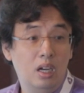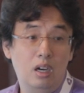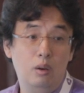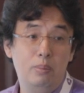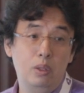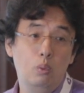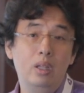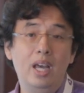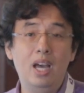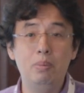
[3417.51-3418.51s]
But what
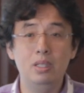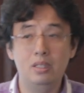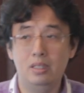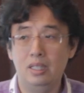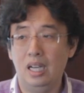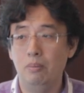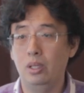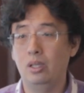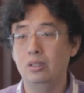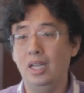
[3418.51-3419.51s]
happens is that
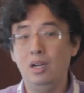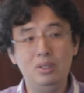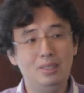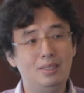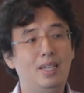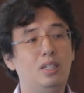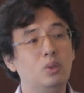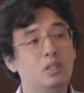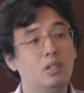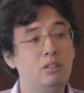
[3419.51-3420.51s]
because every site
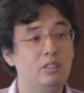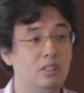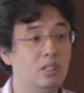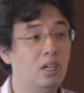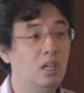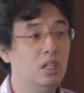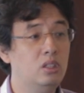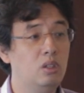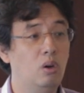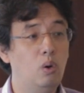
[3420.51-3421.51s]
was urgent,
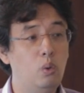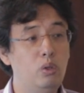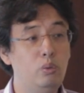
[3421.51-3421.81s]
so all the